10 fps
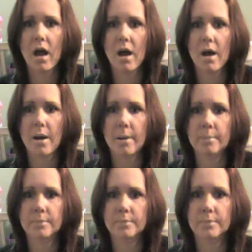
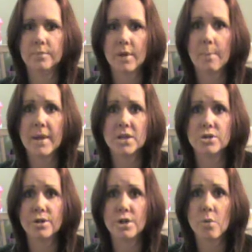Um, make
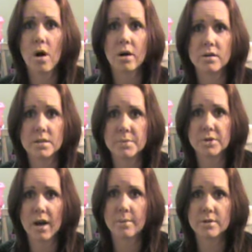sure you are a
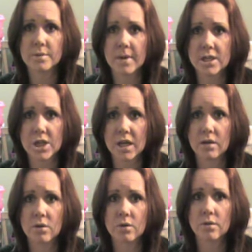subscriber to my
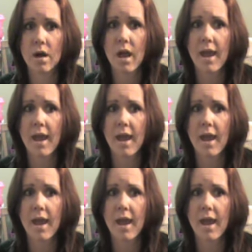channel,